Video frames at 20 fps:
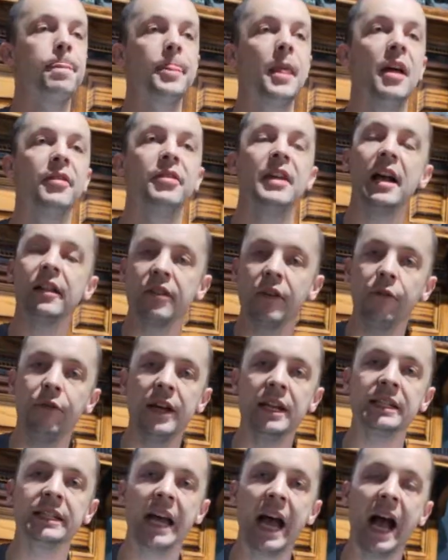And that's a
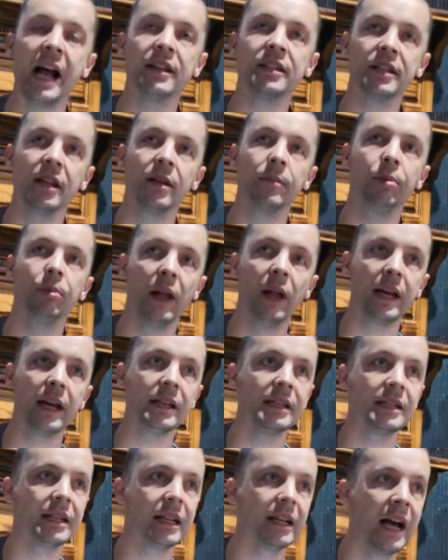fantastic
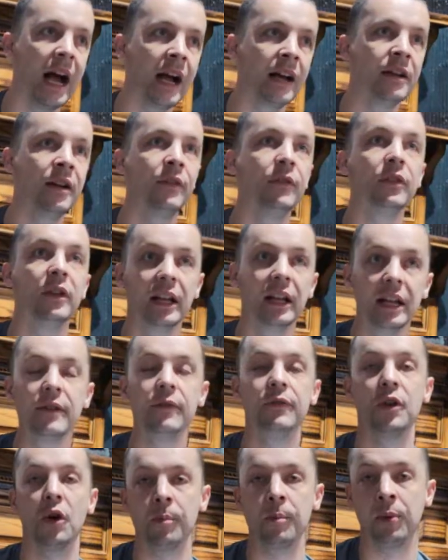place to kind of
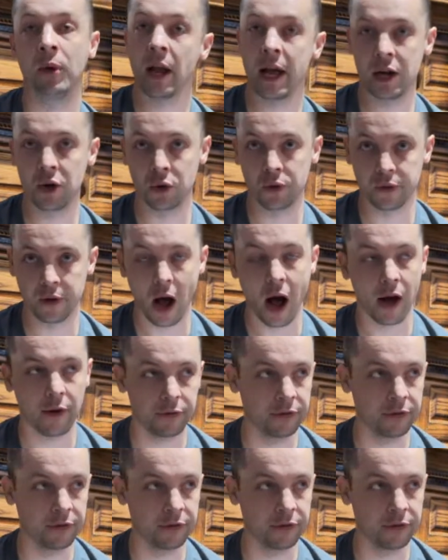leave your players off.